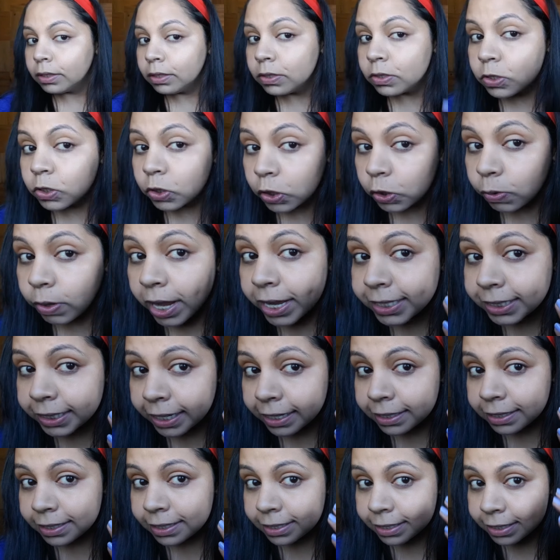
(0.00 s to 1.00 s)
So you guys
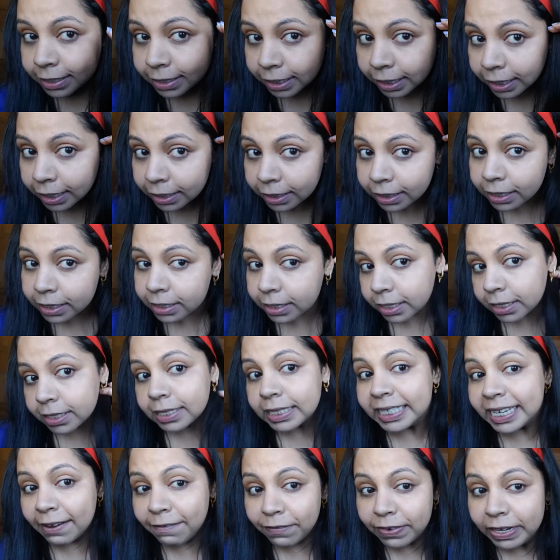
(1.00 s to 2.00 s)
can see this is
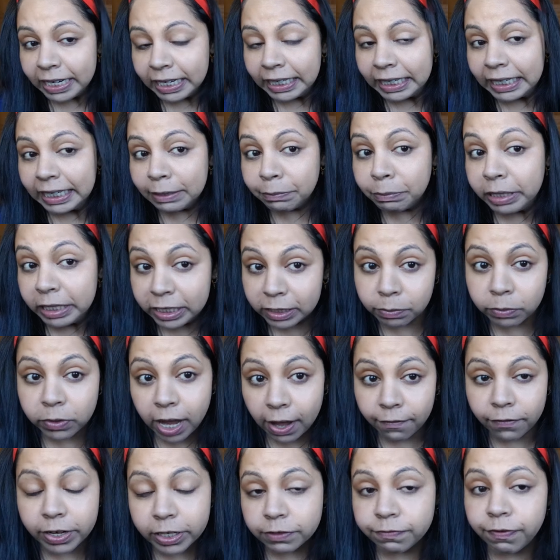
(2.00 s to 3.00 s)
definitely medium
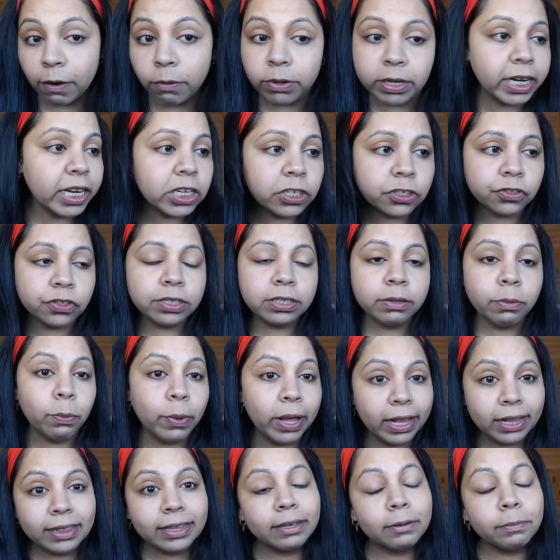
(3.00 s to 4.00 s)
coverage foundation.
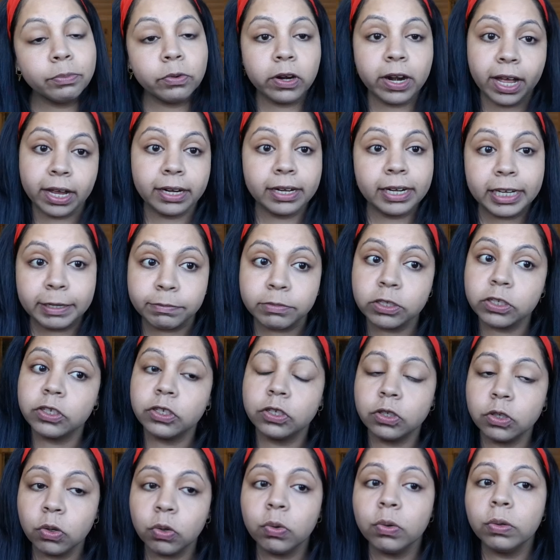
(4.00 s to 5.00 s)
Well, the product claims
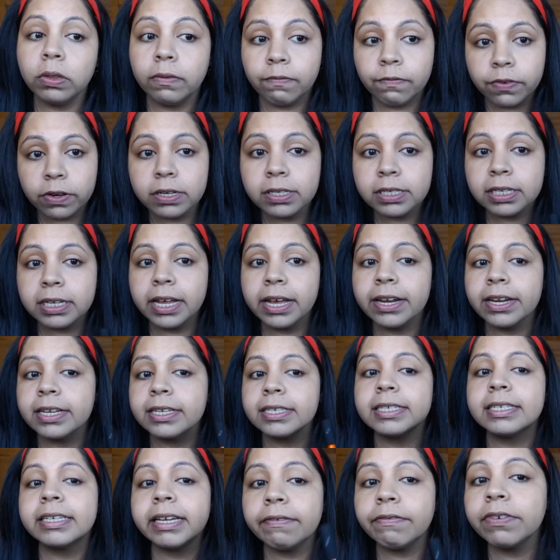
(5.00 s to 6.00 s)
so. The first layer
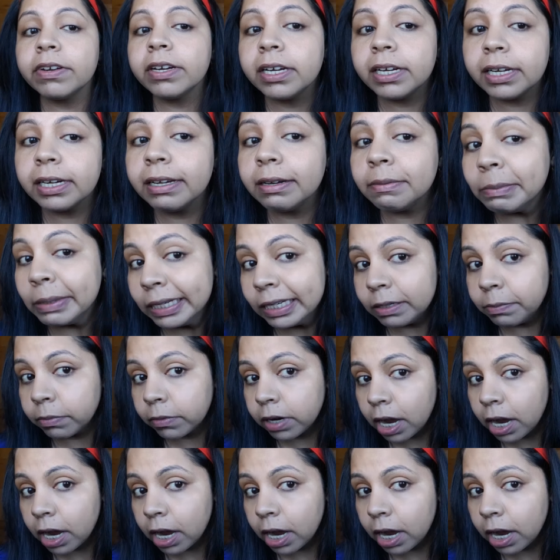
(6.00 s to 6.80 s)
is definitely a medium